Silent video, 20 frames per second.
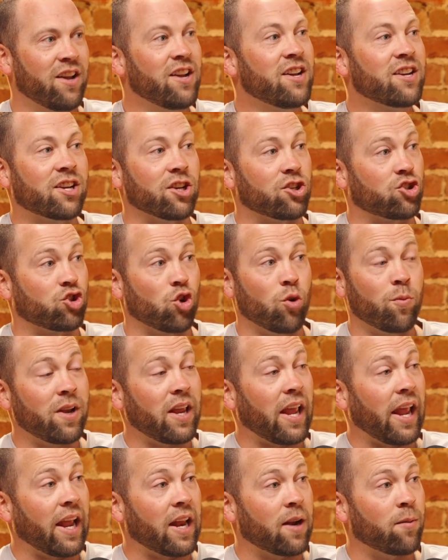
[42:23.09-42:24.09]
because so
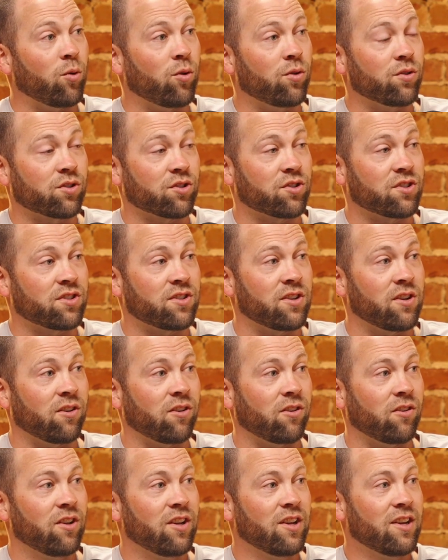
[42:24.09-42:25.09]
many animals are
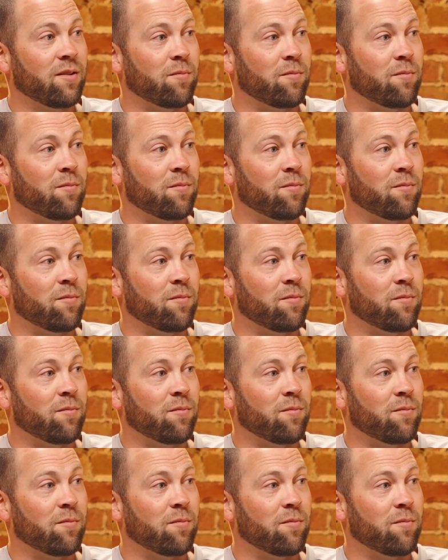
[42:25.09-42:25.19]
still